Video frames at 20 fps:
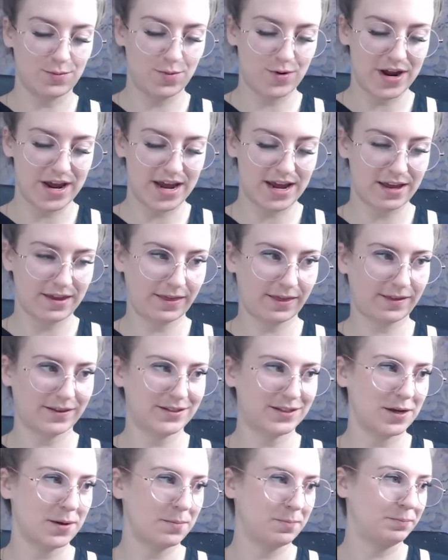with
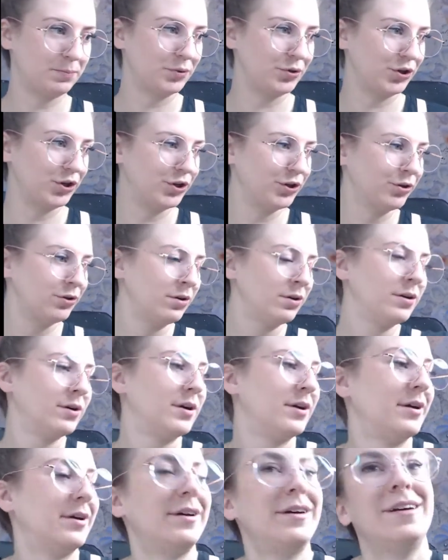some blue,
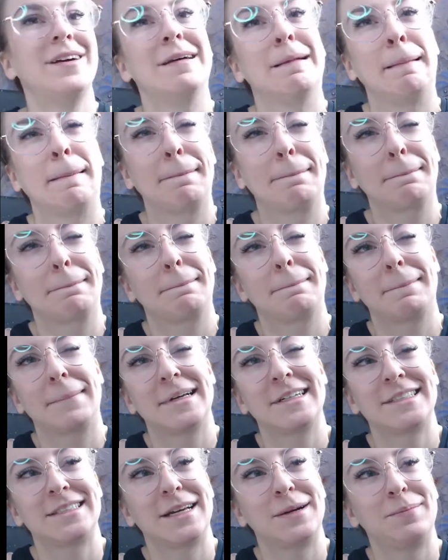
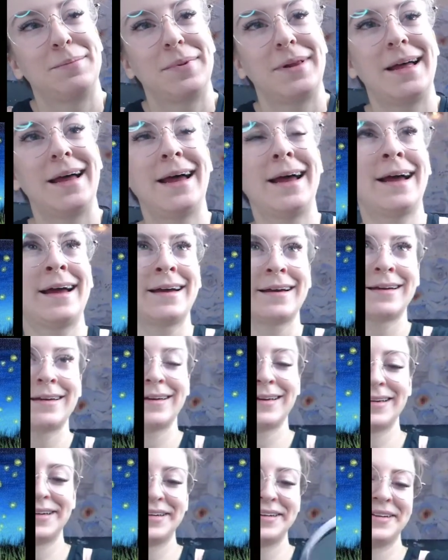some black,
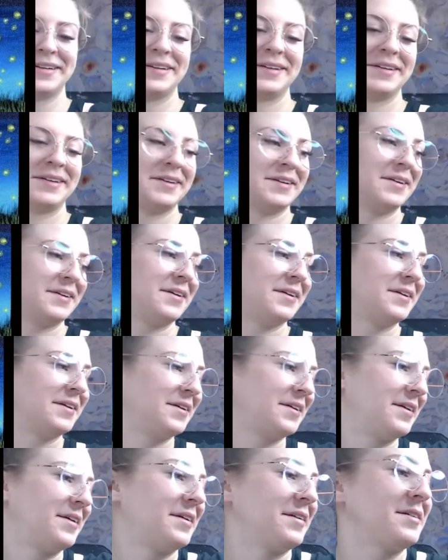
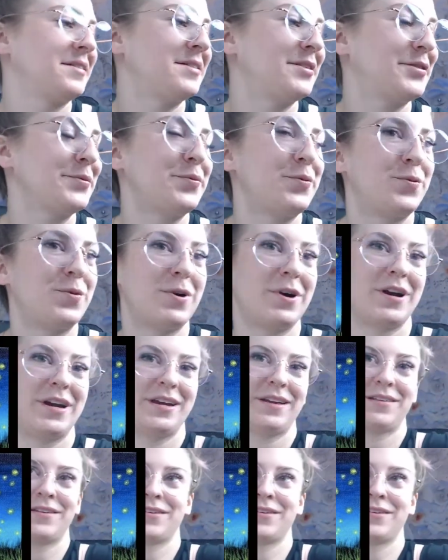and some white,